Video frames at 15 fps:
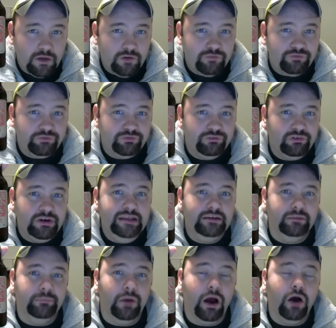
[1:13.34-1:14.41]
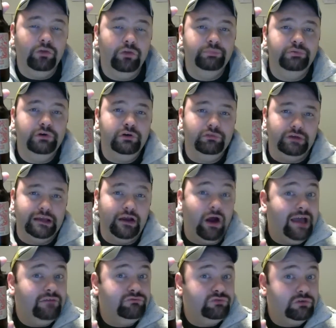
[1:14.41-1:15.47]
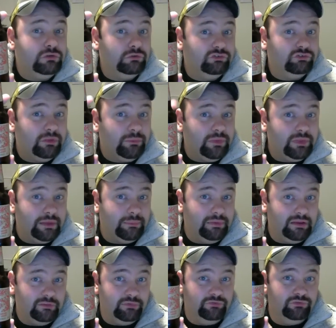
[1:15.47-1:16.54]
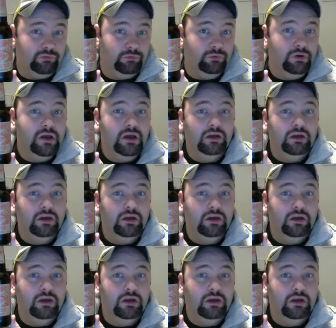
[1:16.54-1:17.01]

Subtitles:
Freedom are the brewery. I have drunk some of their beers before,